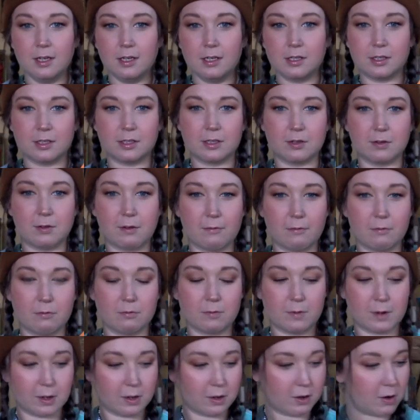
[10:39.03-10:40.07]
so
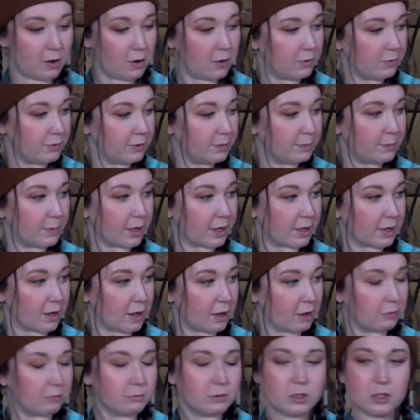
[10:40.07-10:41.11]
everyone knows, but
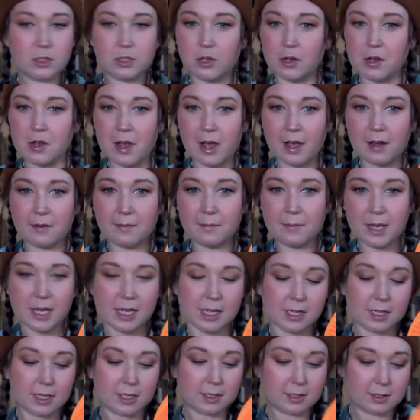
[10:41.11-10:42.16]
I'll show you how to make
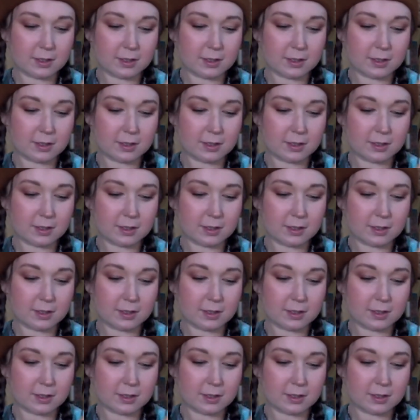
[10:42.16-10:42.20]
this.